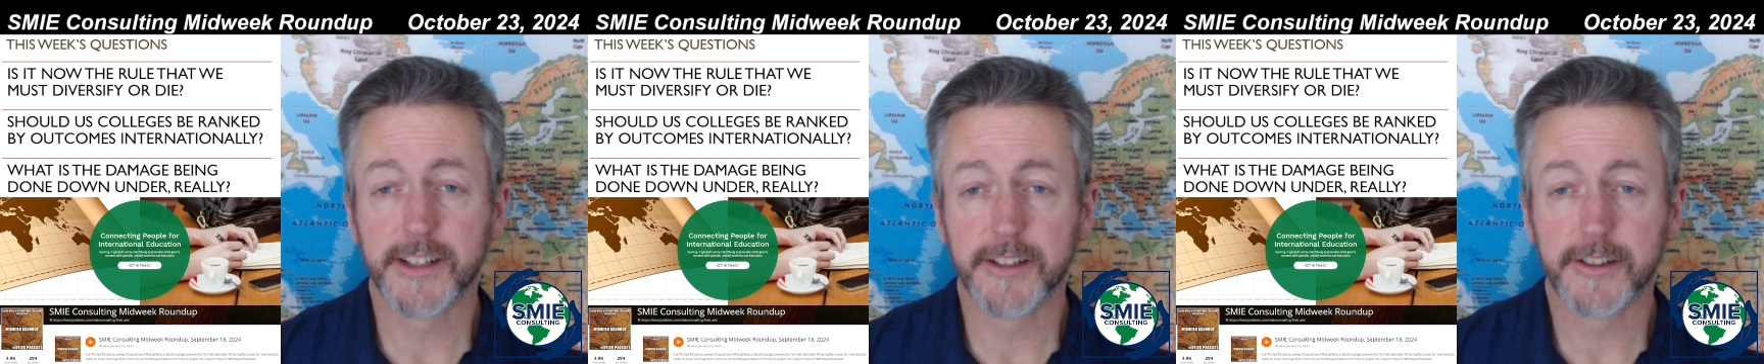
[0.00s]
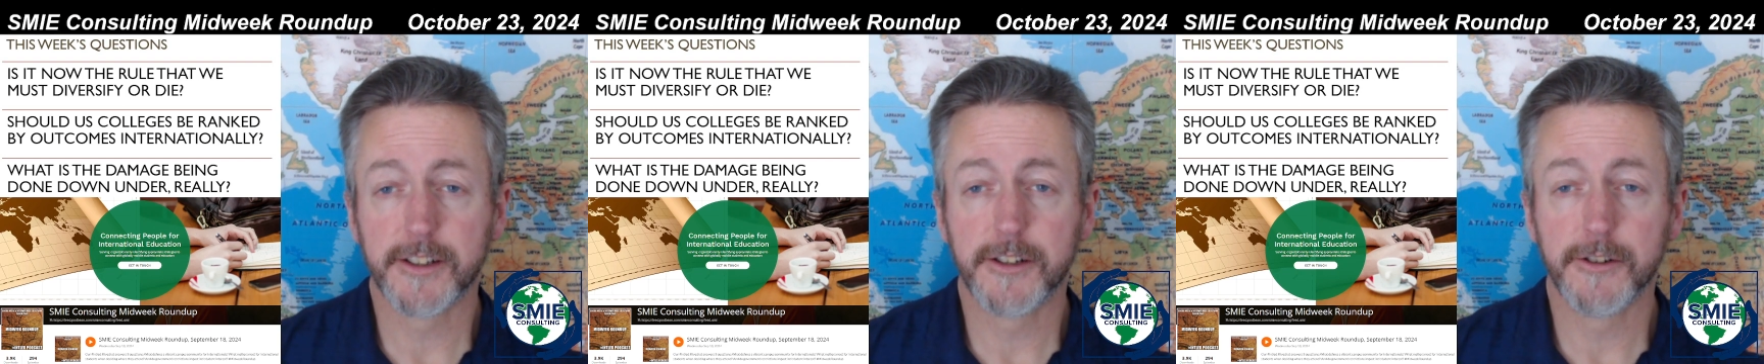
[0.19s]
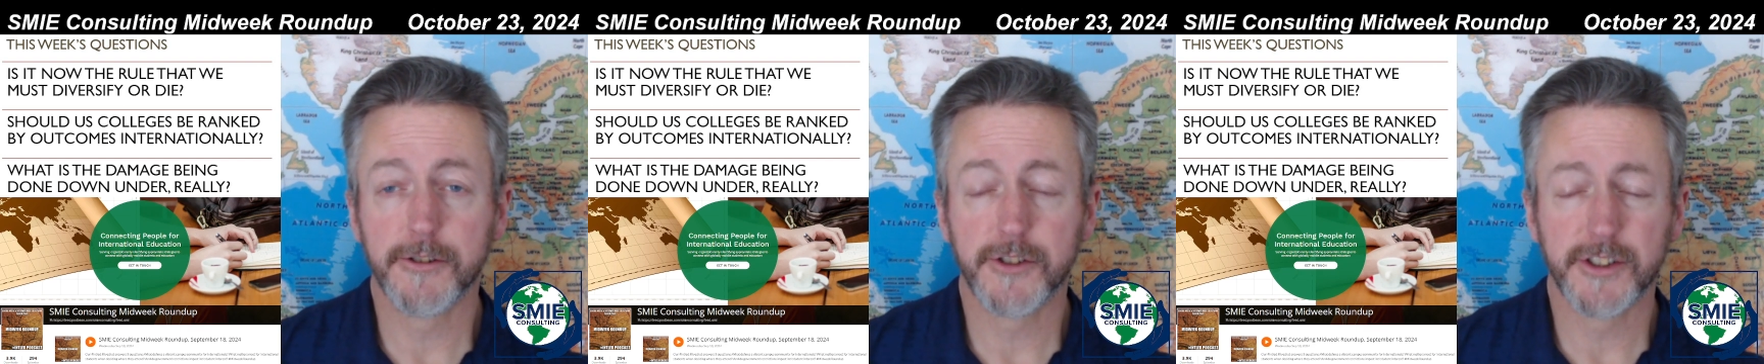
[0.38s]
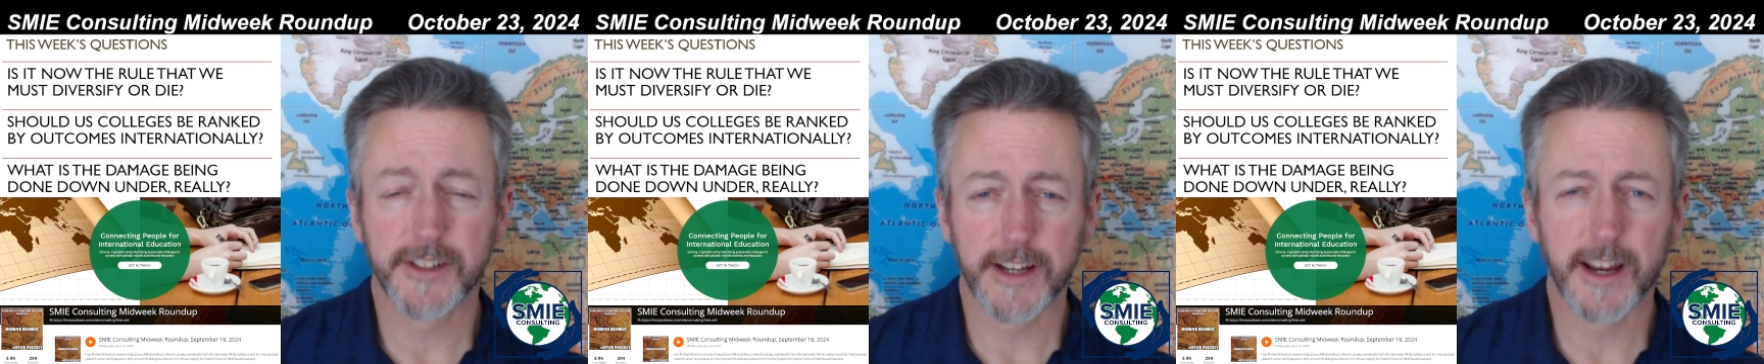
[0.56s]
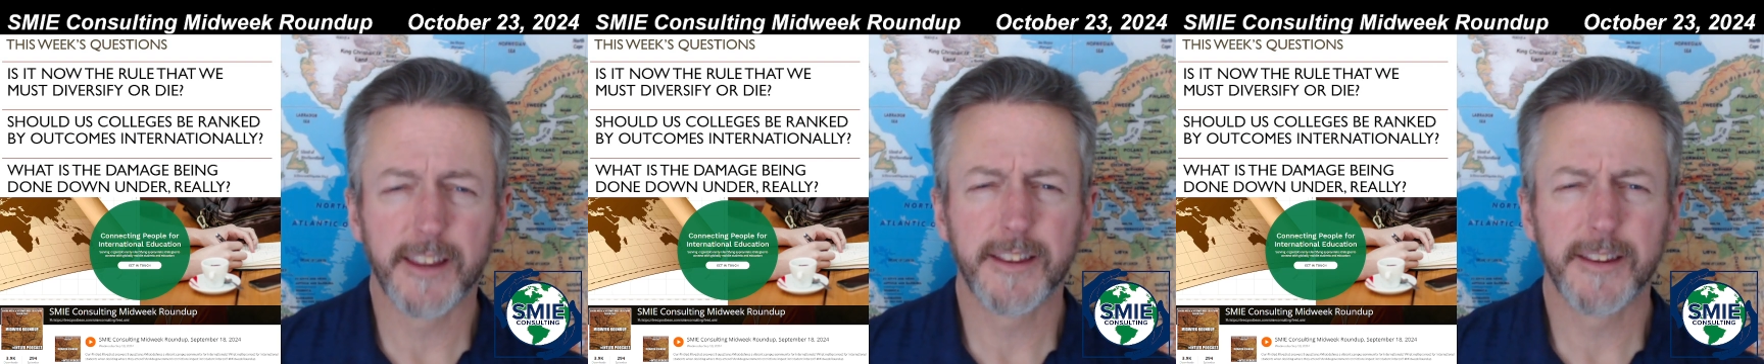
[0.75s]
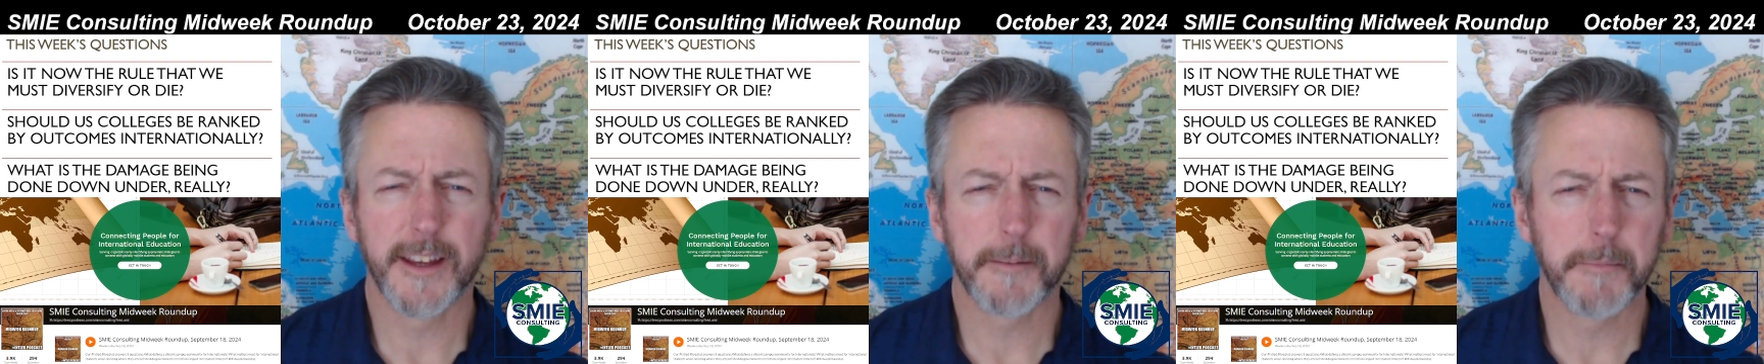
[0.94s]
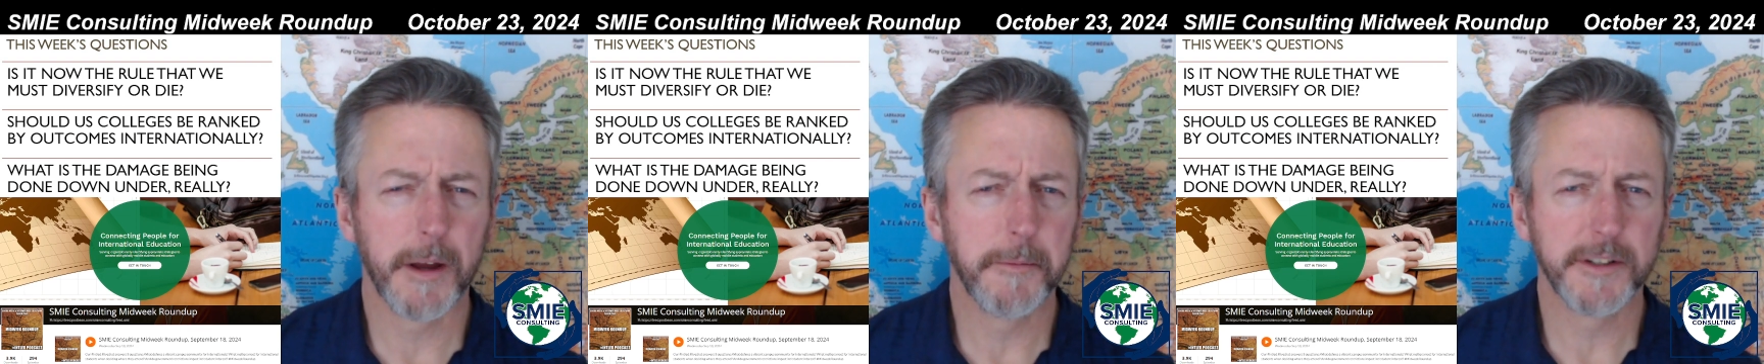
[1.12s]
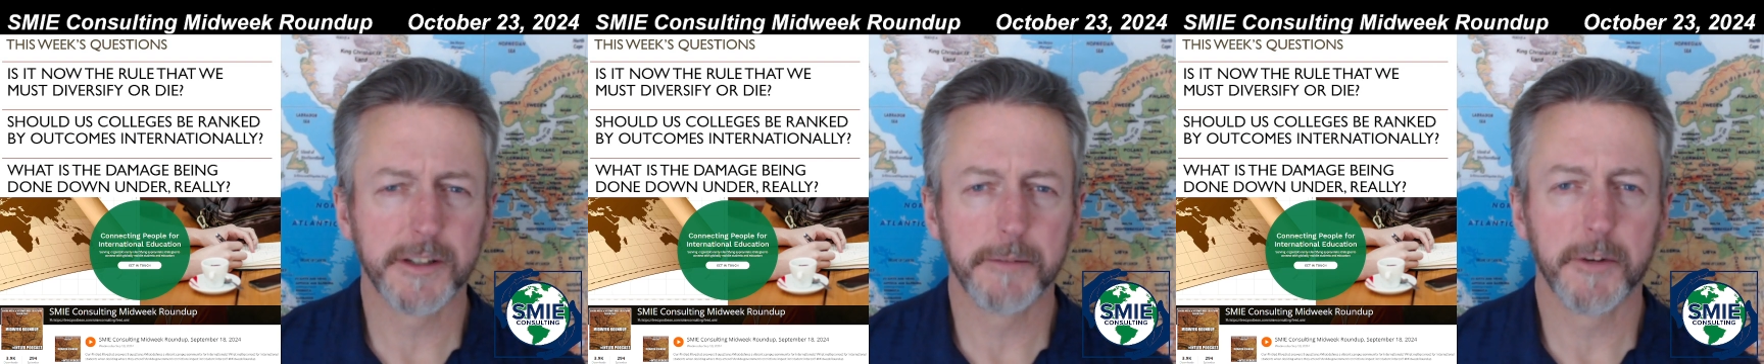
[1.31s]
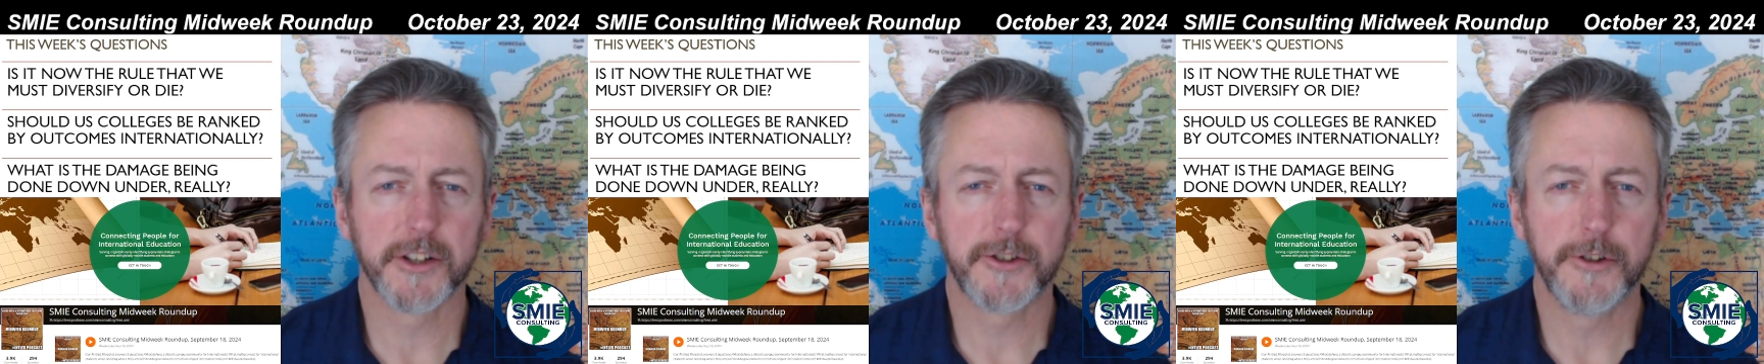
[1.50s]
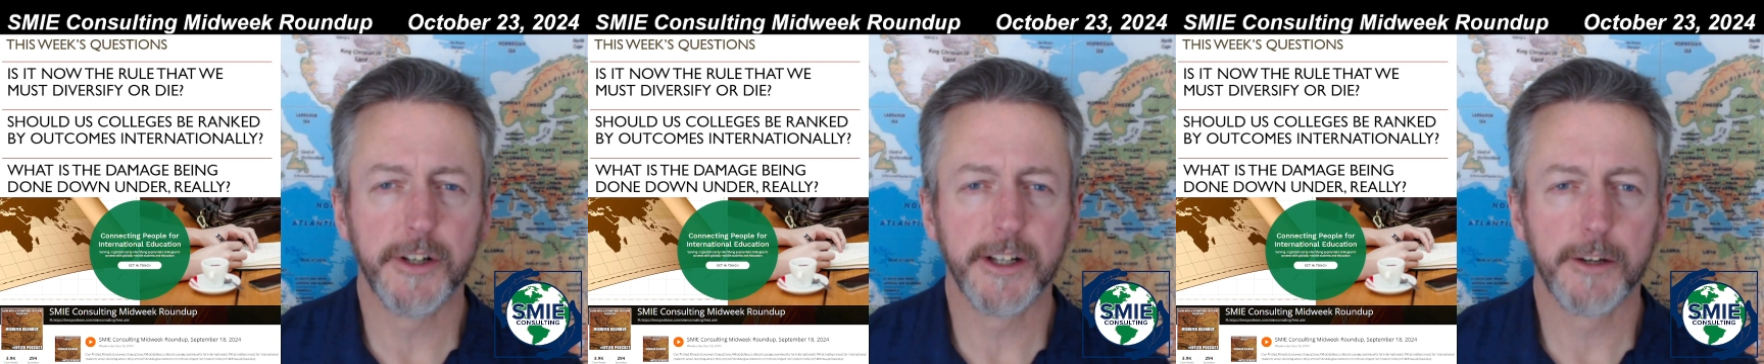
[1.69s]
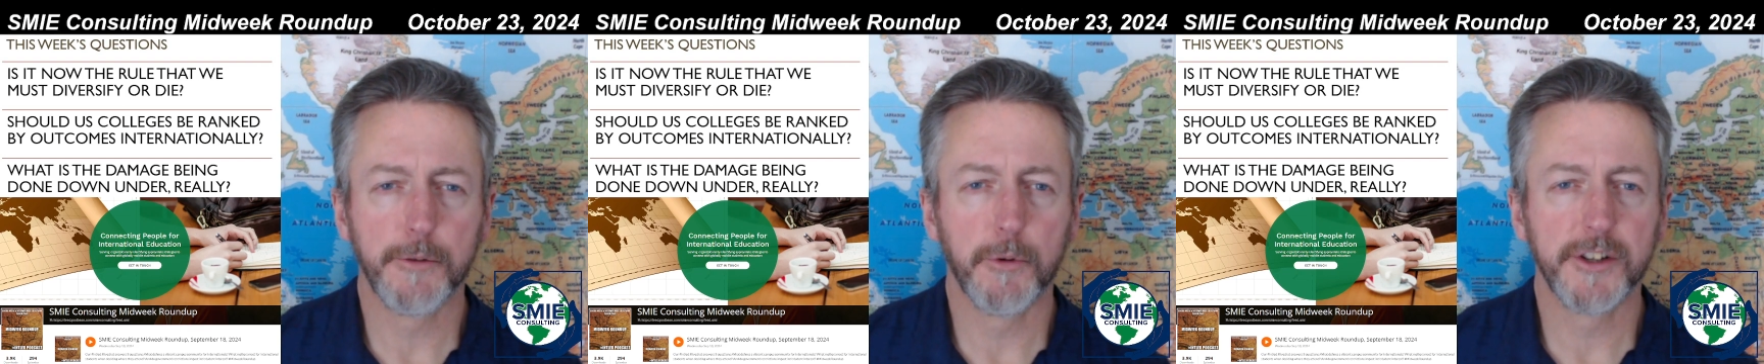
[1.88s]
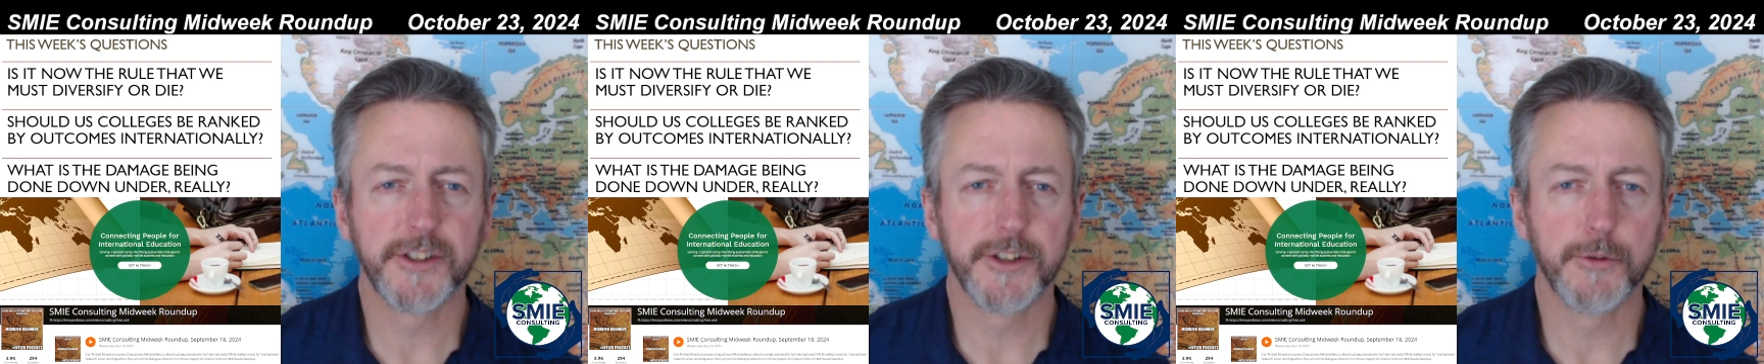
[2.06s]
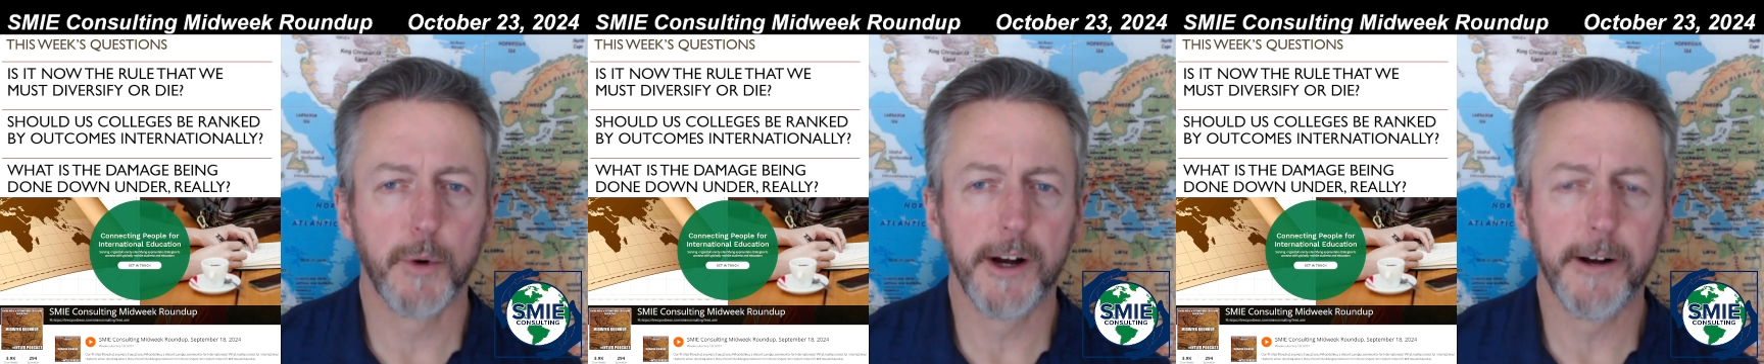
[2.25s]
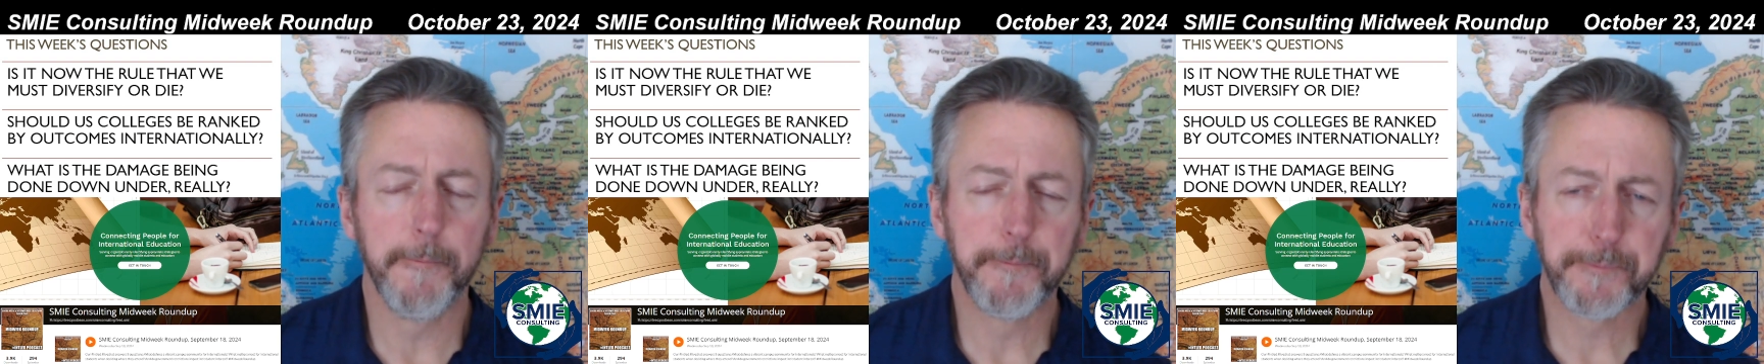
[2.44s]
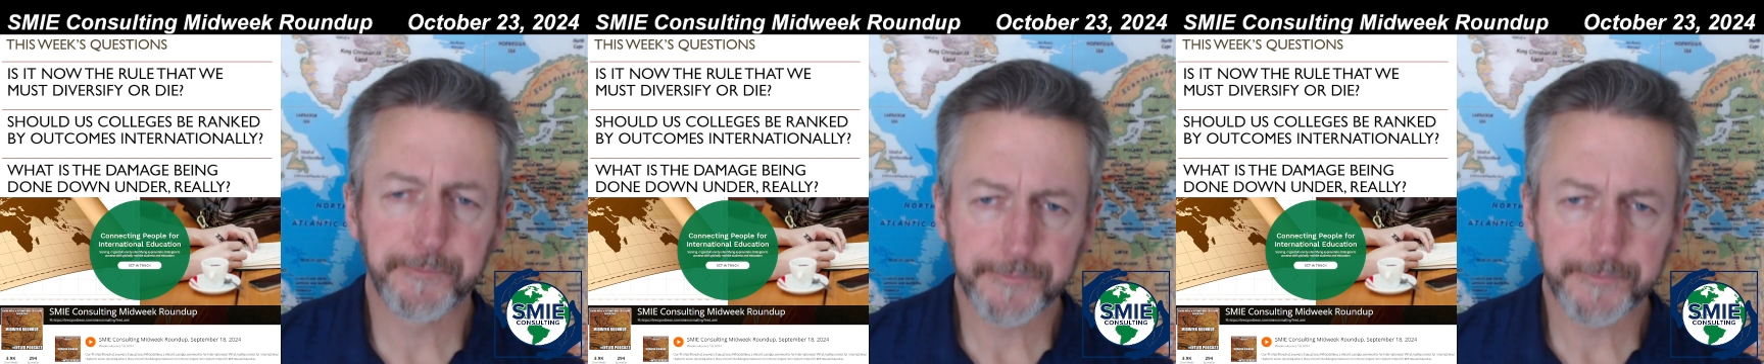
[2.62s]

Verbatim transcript: institutions, and I think maybe some Australian ones as well.